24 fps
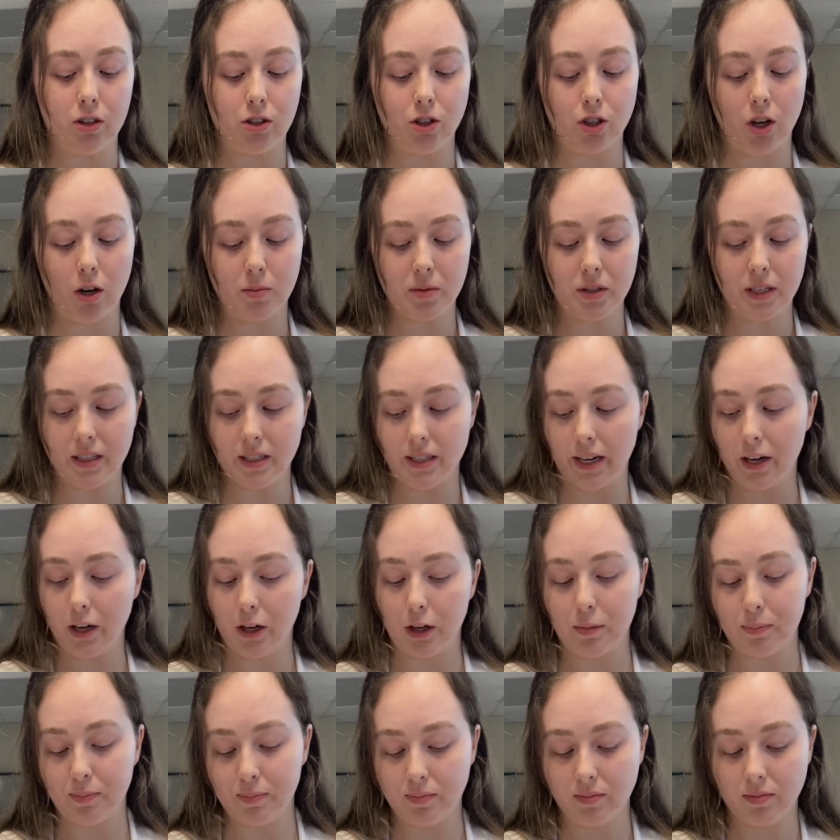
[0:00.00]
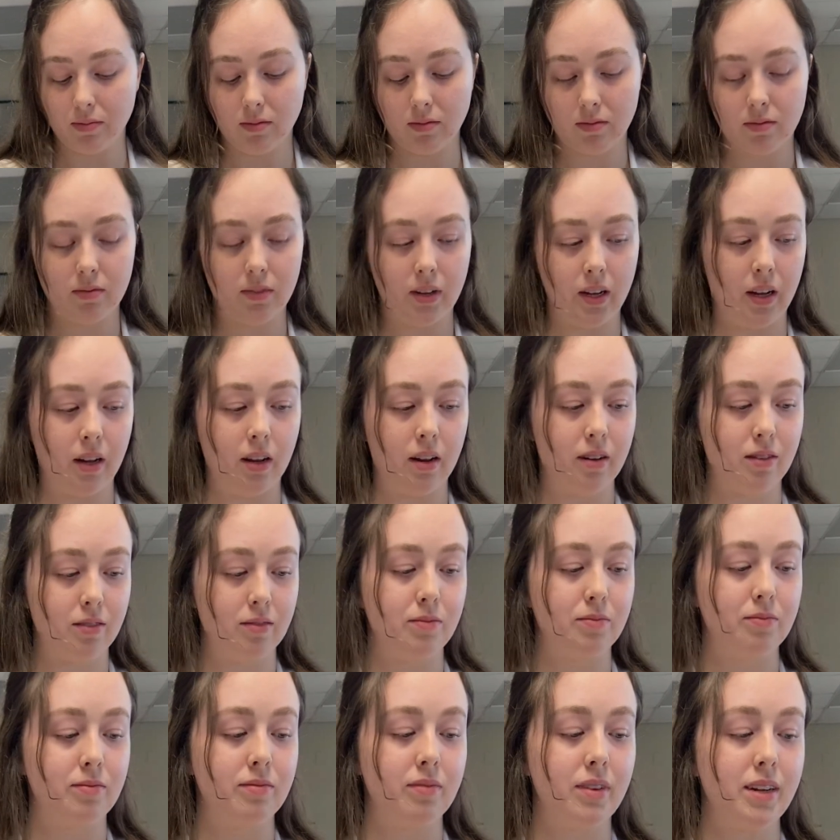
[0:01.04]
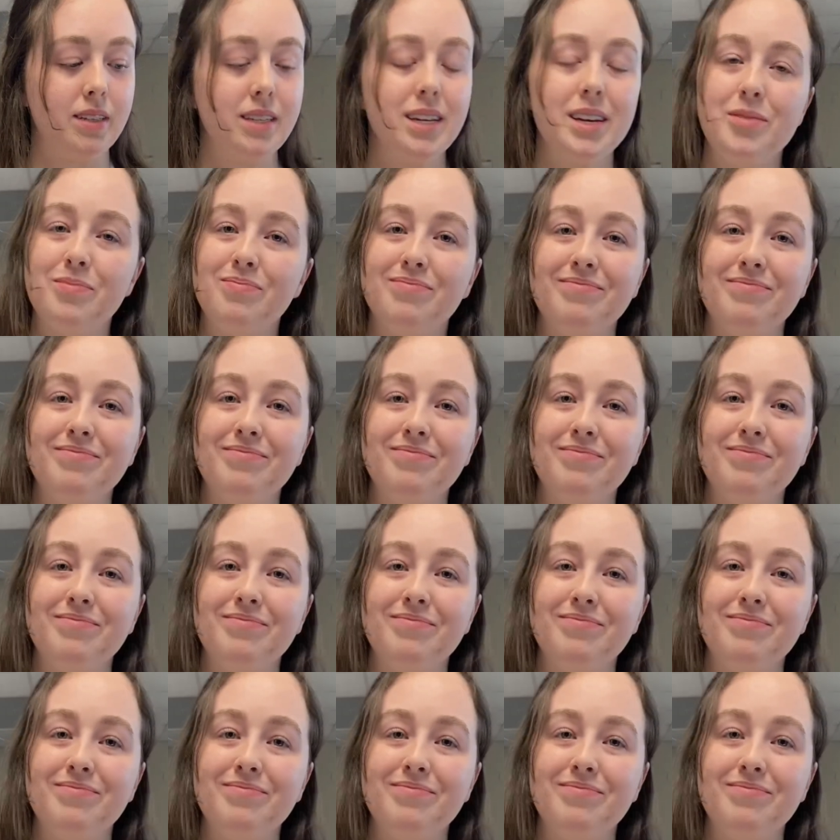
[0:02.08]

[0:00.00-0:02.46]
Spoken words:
sharps container. And that's it.